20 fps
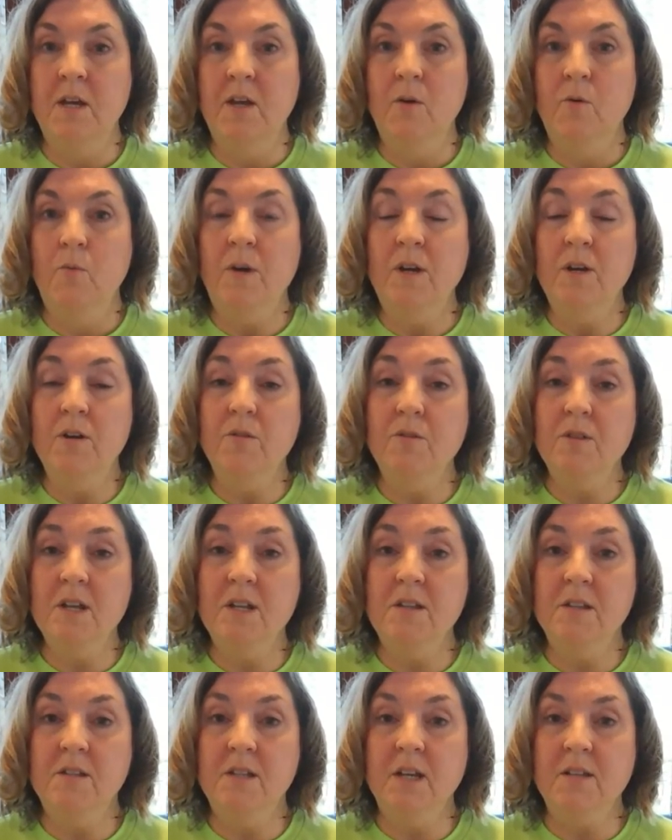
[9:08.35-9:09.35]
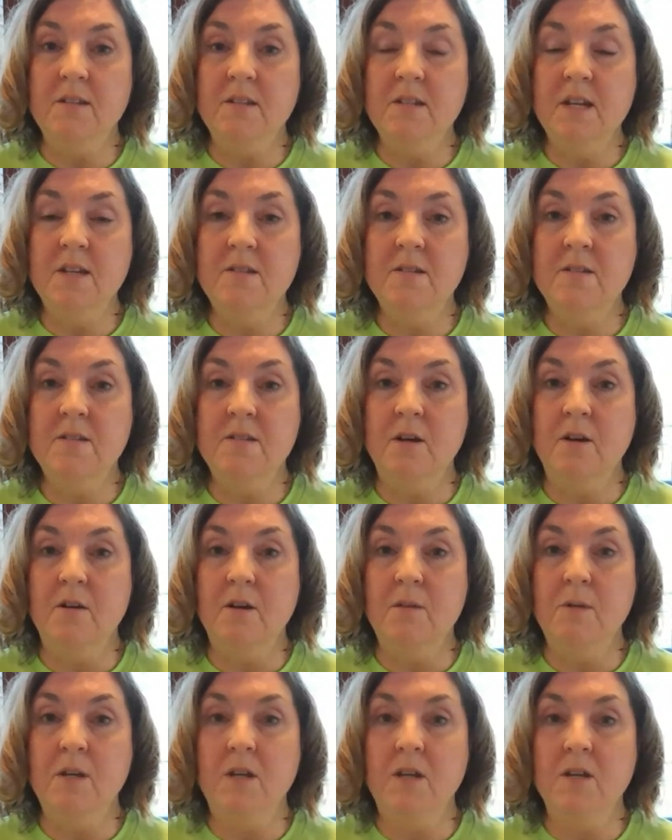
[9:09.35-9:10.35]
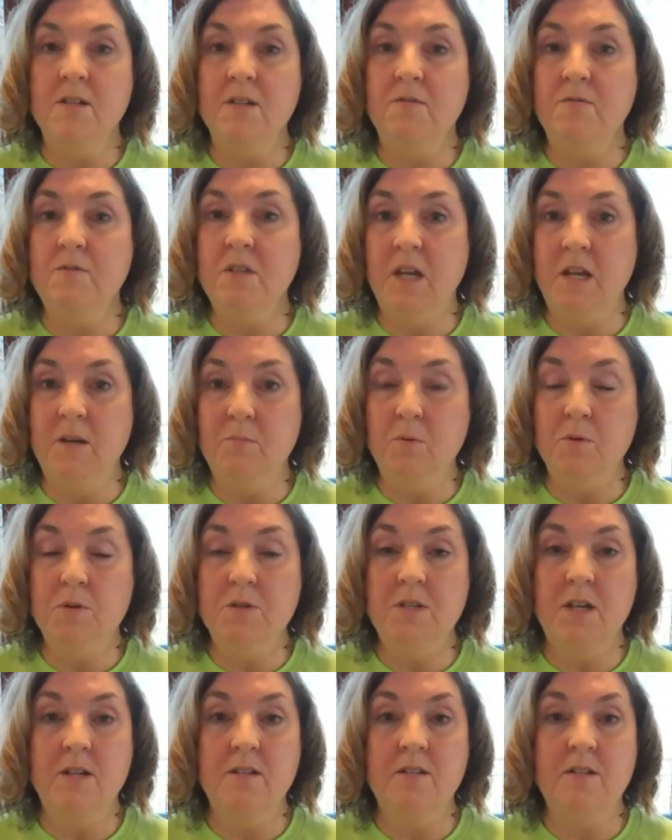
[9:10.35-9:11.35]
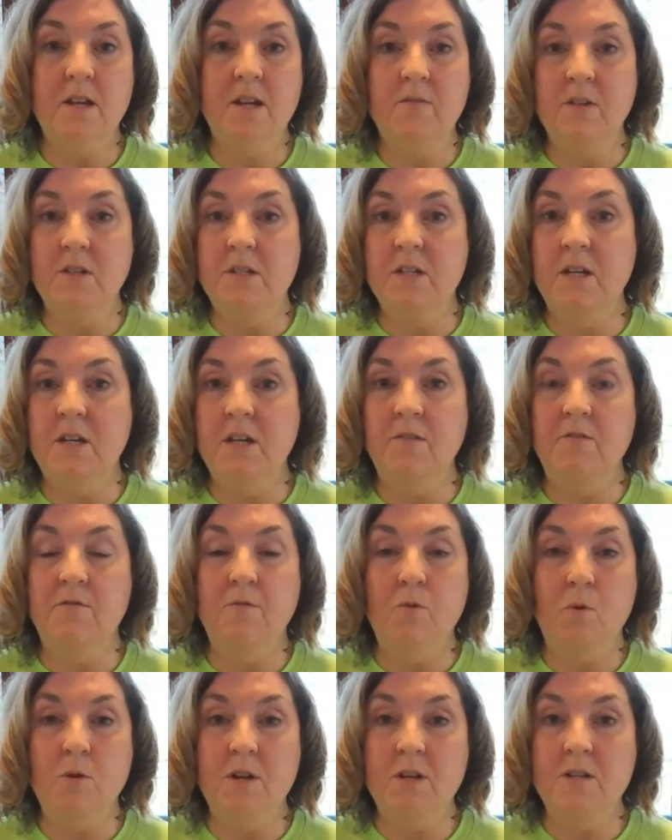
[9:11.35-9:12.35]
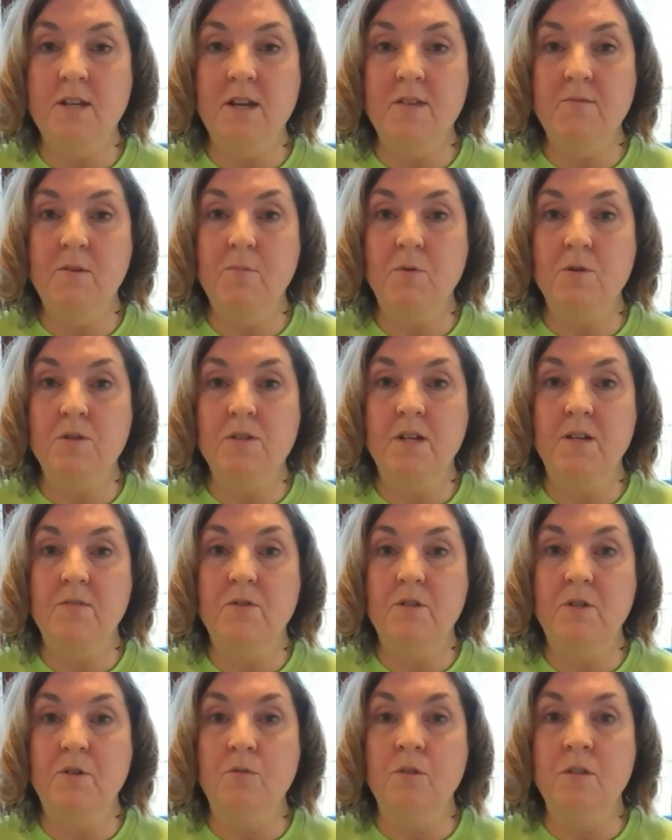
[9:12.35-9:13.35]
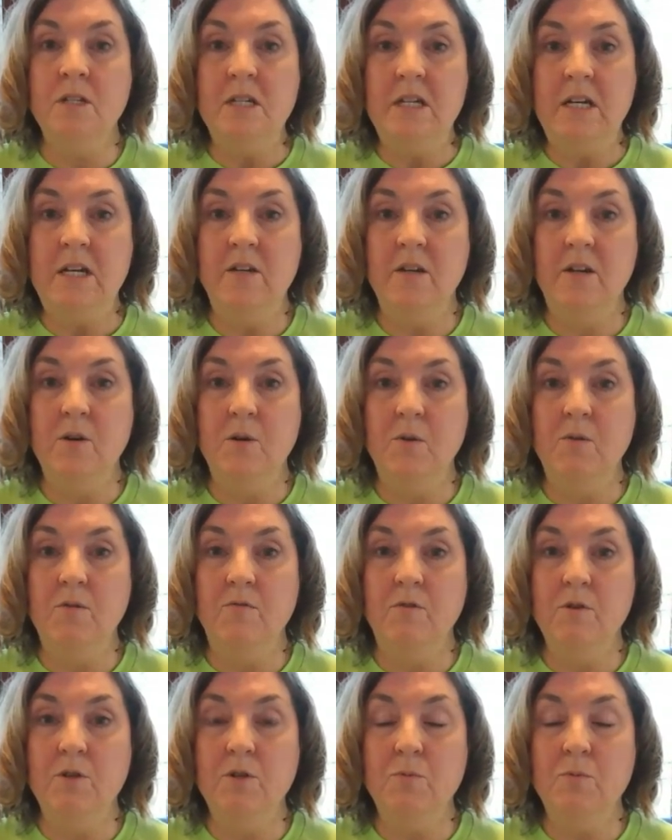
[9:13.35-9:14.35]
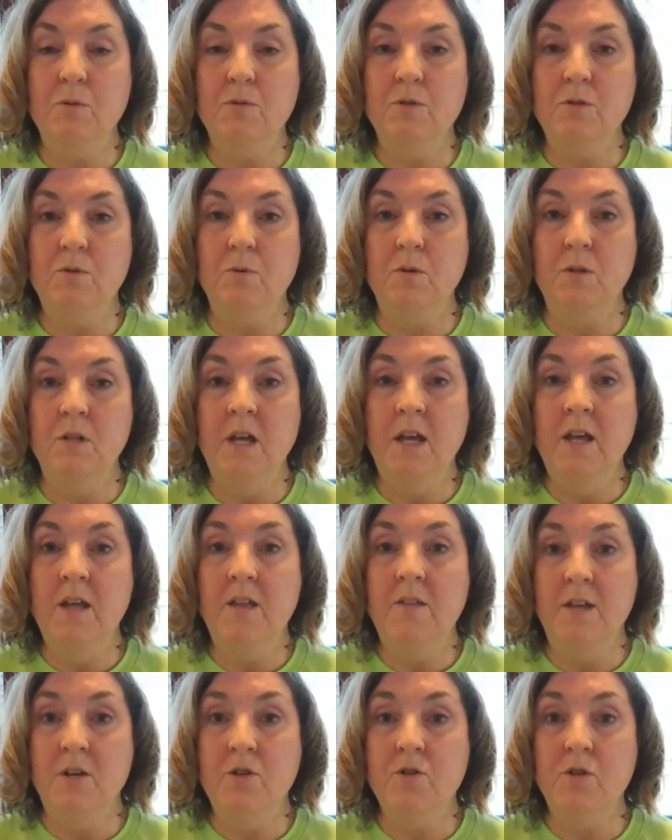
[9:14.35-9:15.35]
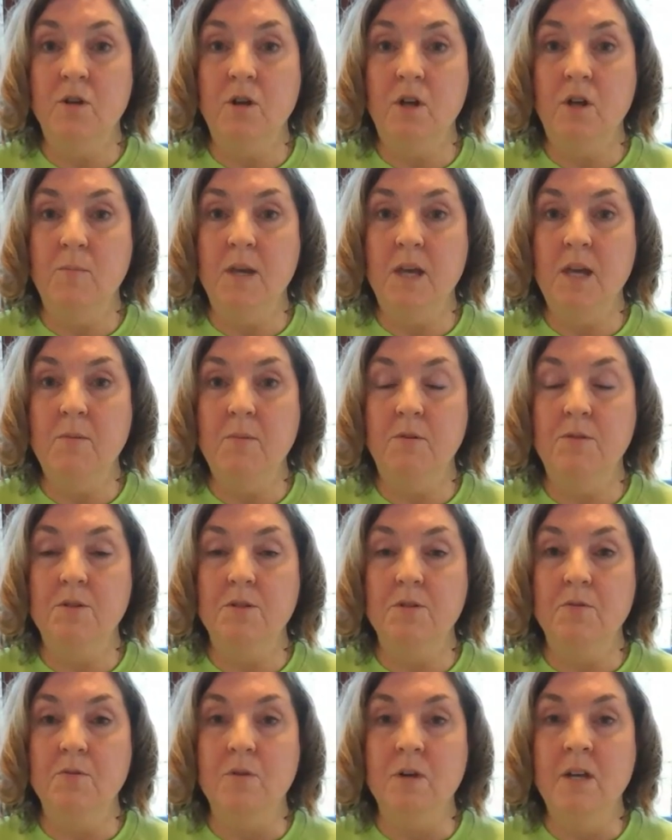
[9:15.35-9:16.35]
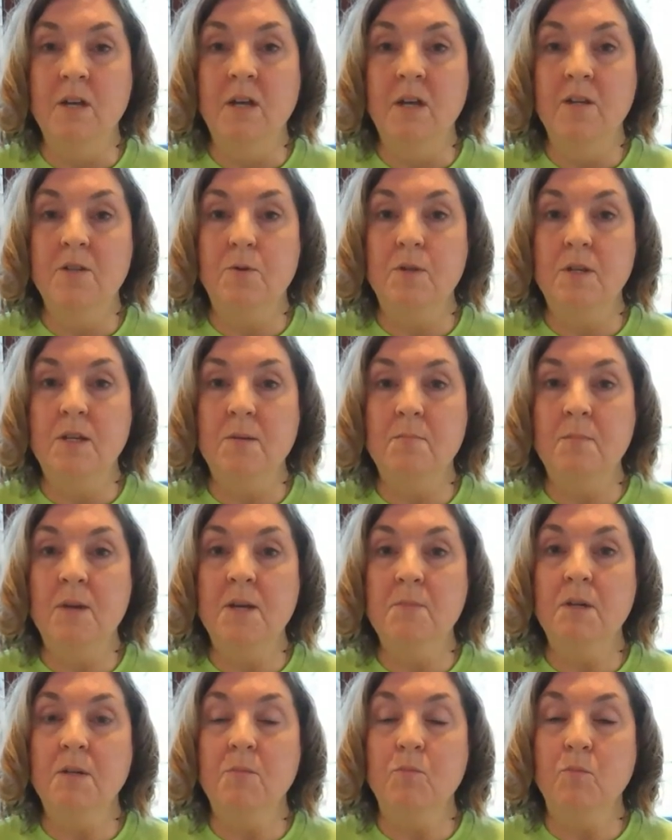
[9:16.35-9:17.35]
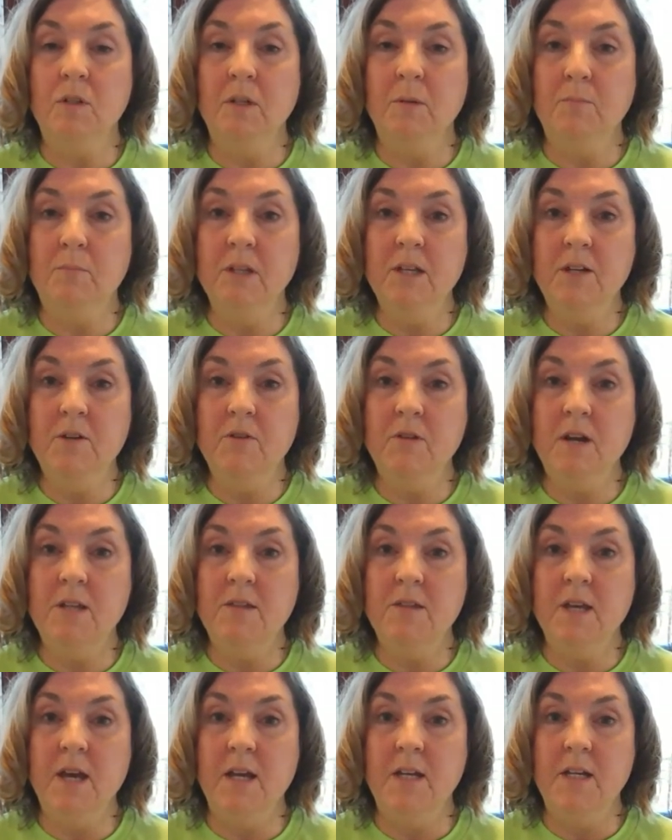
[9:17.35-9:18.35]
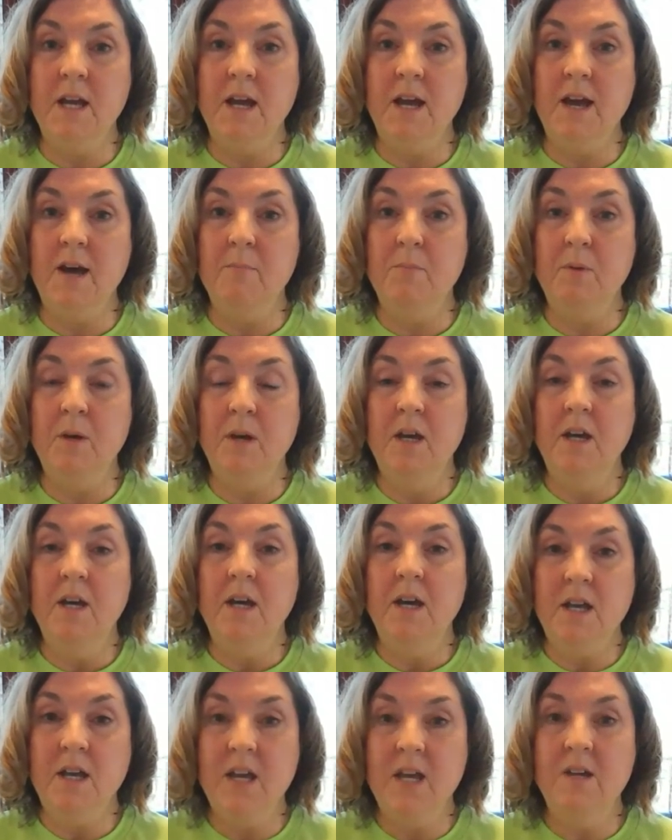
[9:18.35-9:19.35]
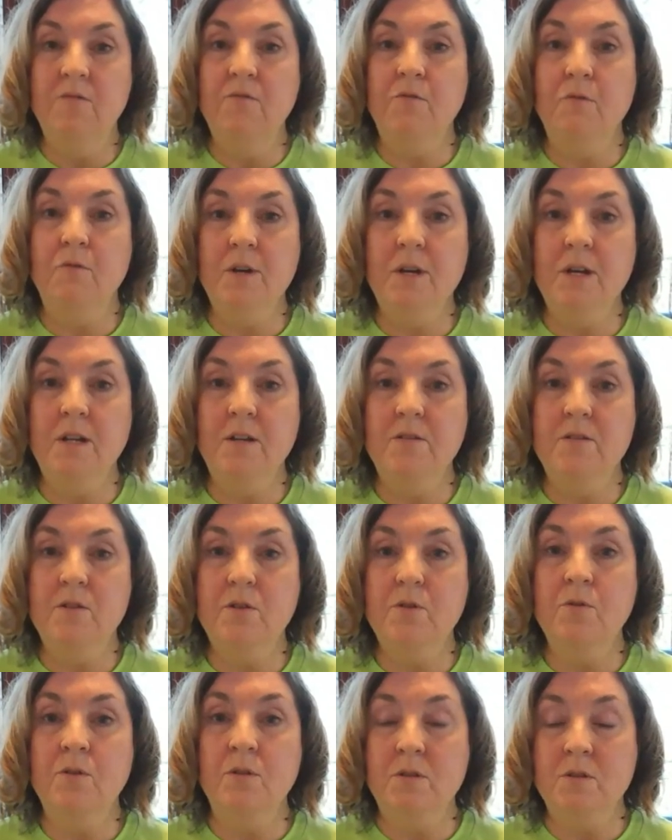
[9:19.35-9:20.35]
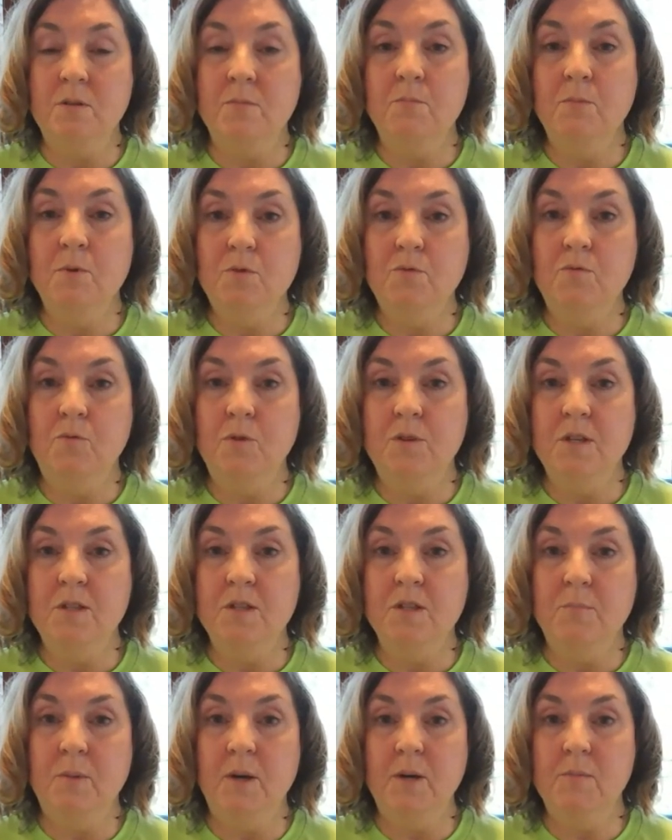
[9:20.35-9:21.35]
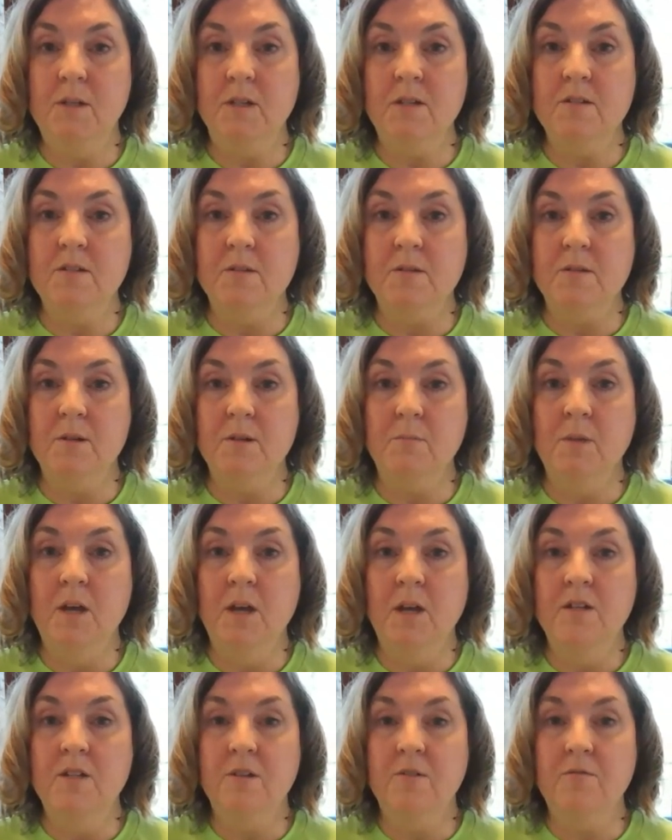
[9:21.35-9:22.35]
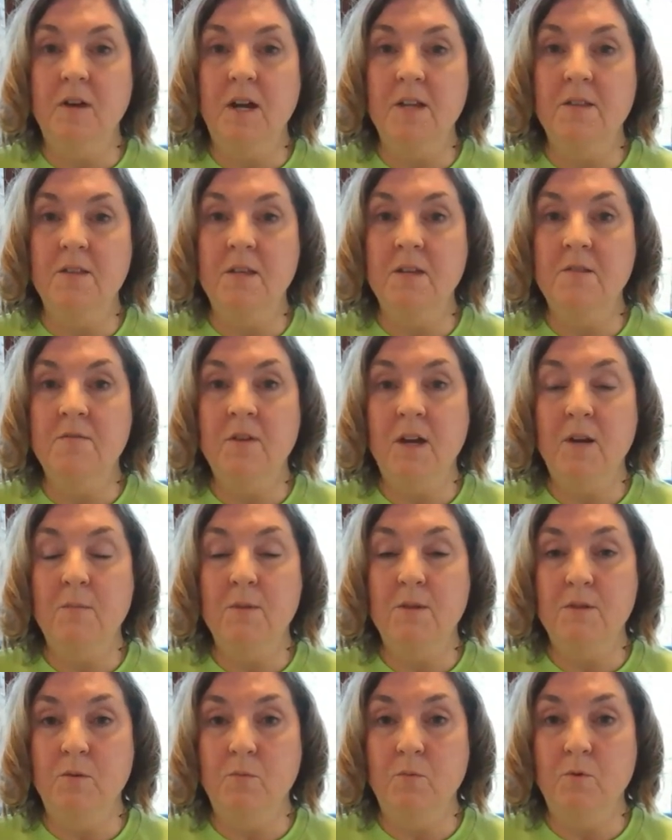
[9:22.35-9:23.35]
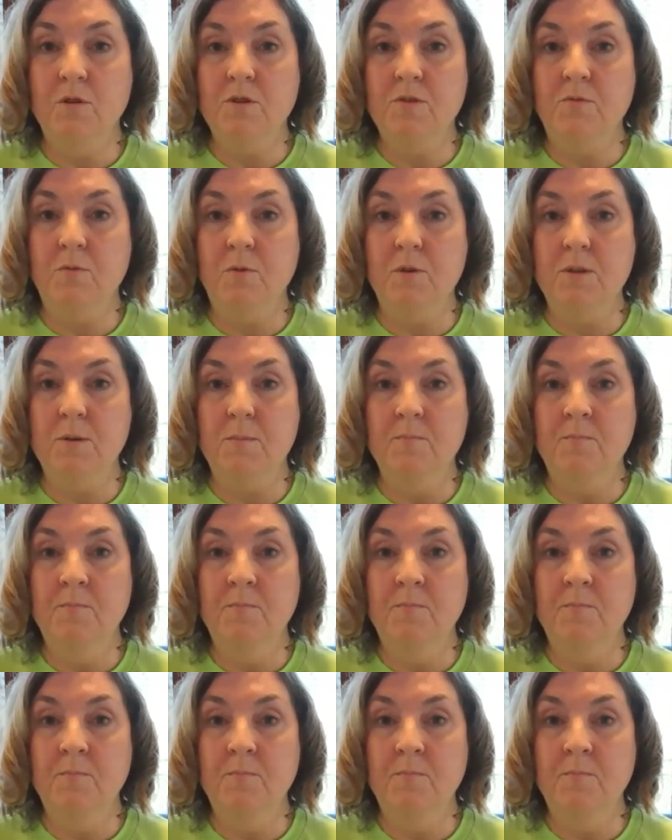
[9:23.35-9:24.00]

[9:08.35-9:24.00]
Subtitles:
We don't think that that's necessary because if 10%, 17%, 47% of students need to go to a virtual school, they should all be able to. So the amendment will obliterate that cap, again, freeing students to move within the public system to find the environment that works for them.